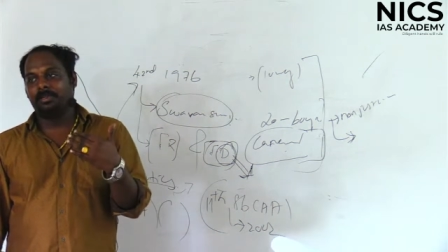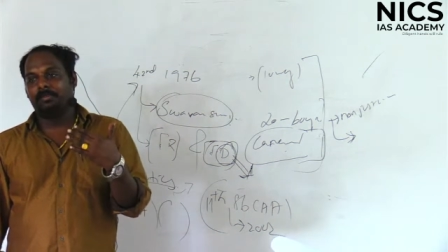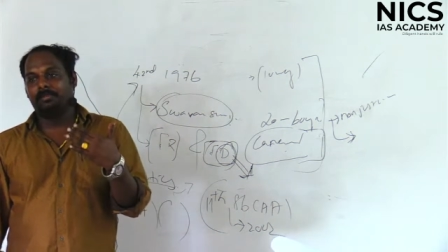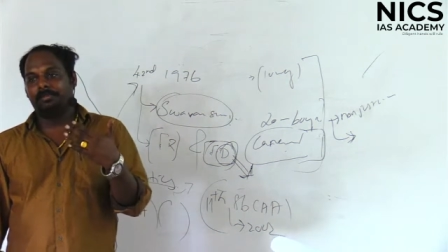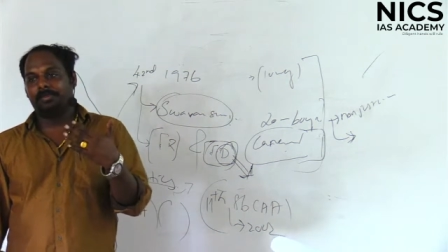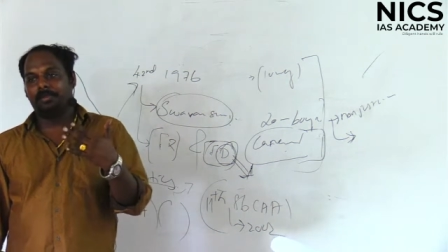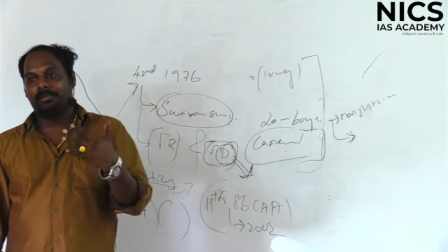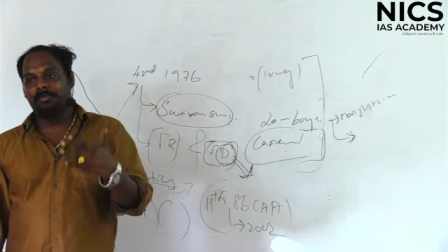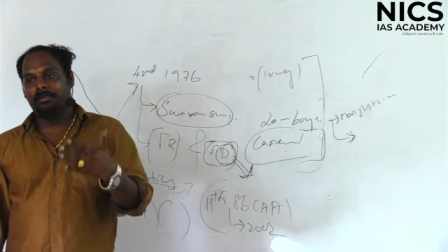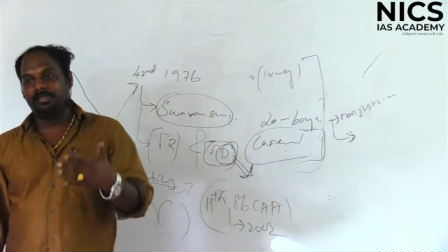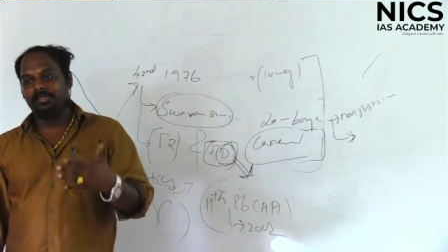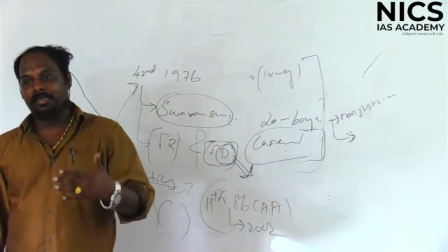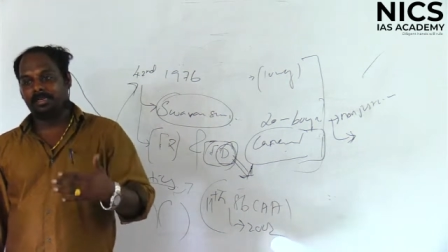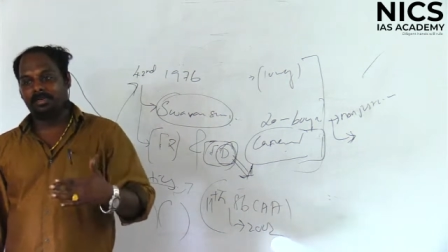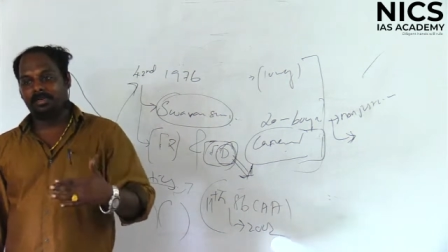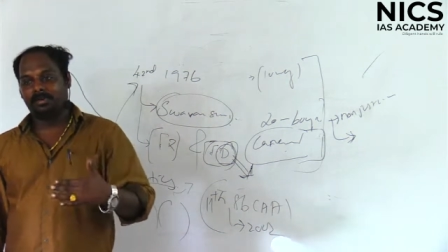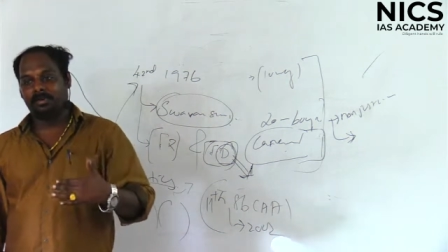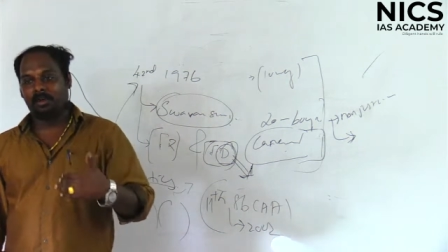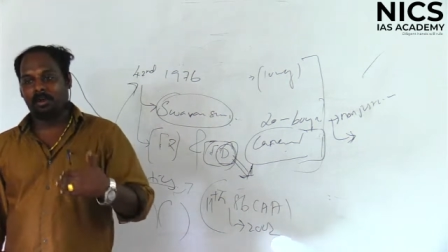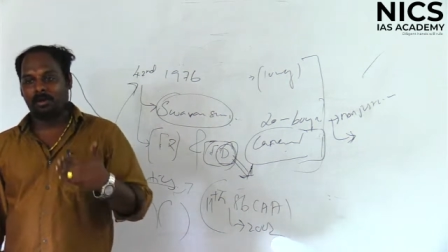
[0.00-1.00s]
people
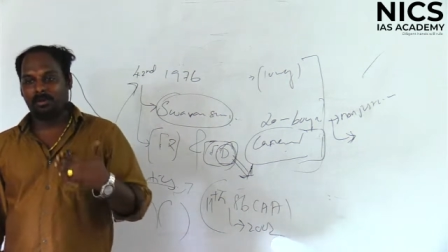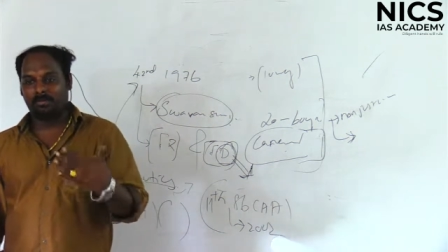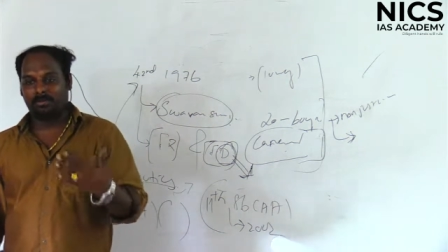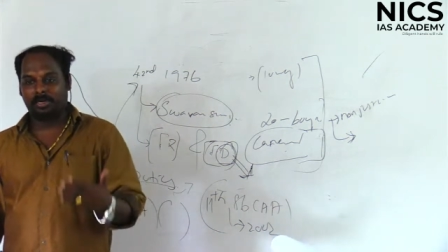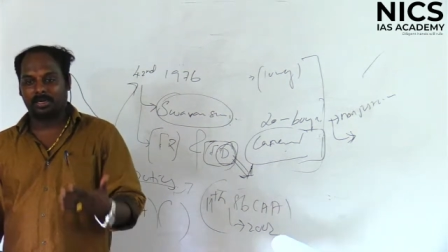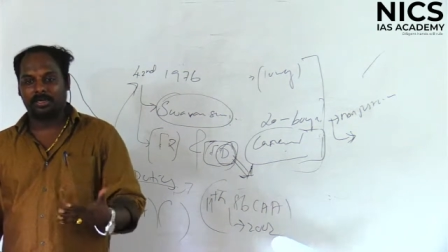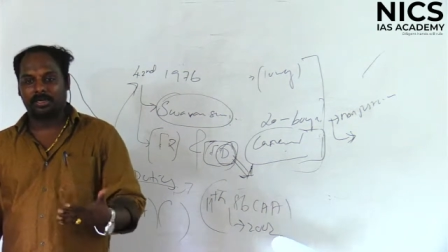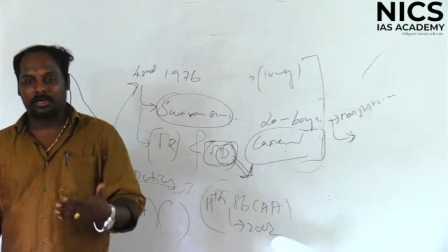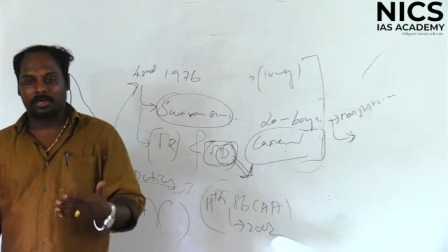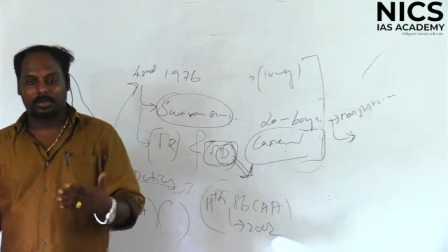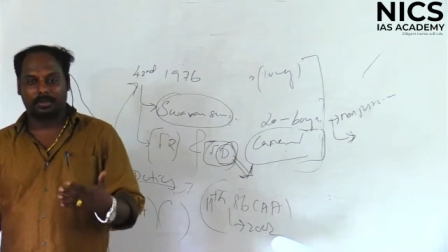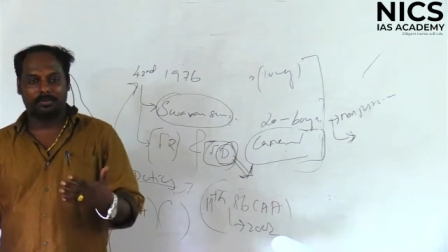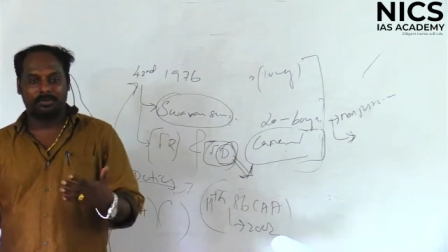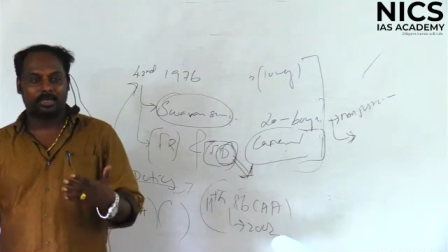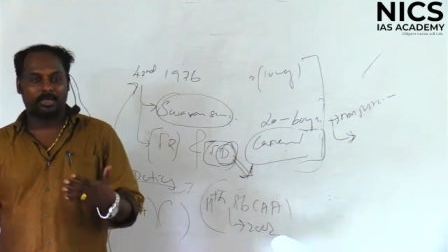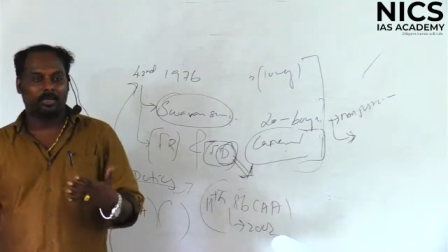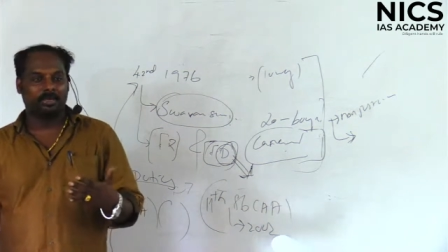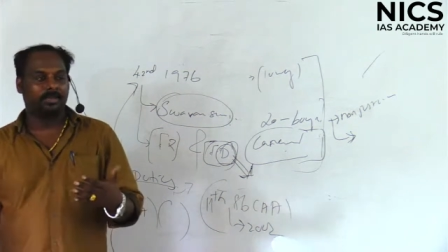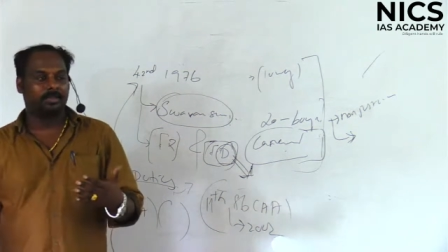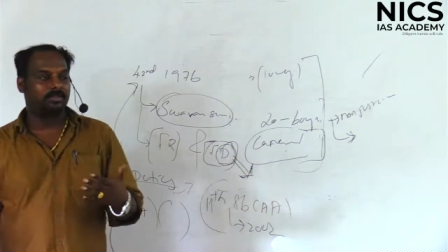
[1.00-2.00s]
uh, call
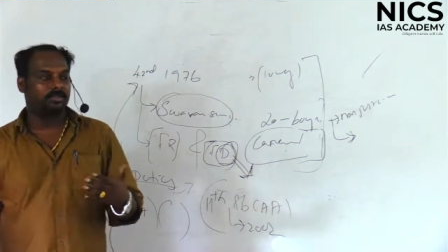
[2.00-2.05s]
pandranga,